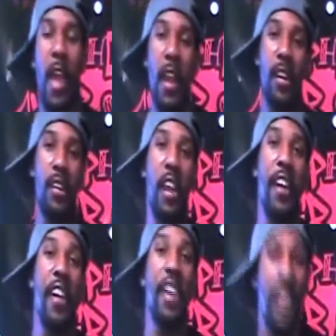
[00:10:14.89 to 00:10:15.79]
that
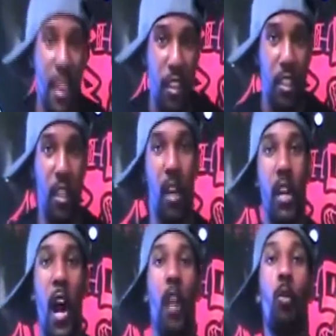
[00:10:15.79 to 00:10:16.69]
there is
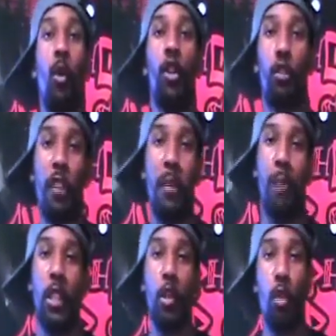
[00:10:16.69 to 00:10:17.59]
a God of War
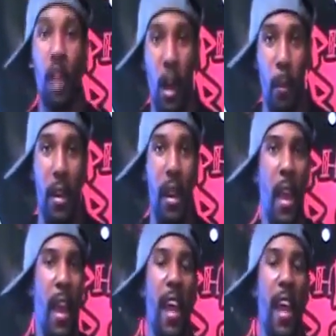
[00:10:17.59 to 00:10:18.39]
3 bundle coming,